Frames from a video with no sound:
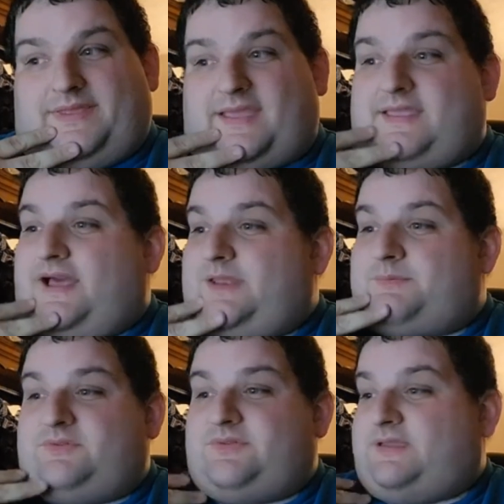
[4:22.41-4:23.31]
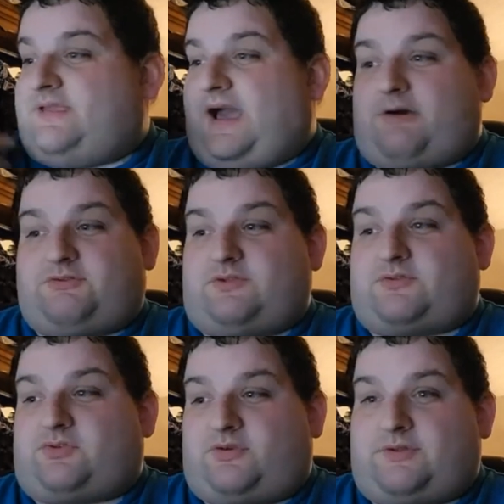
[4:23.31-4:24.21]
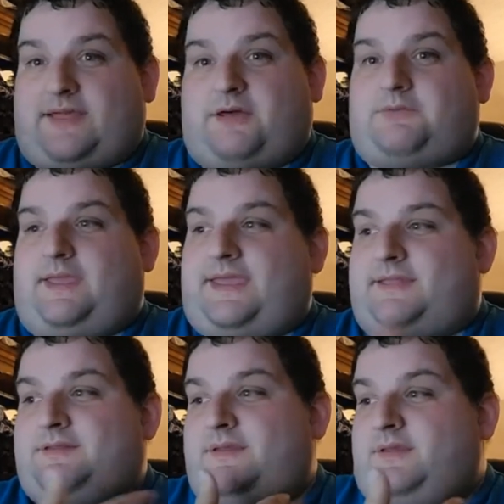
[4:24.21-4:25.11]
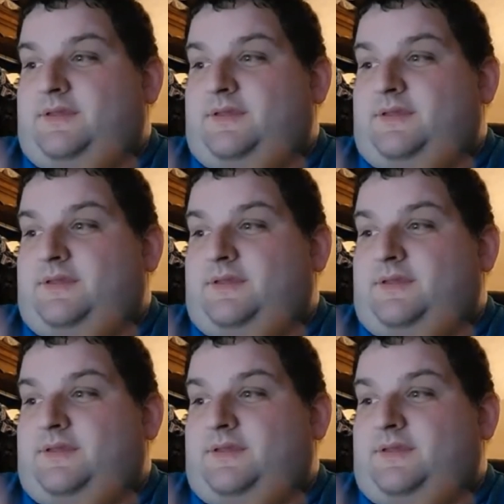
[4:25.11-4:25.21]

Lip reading: You can kind of predict how it's going to turn out, and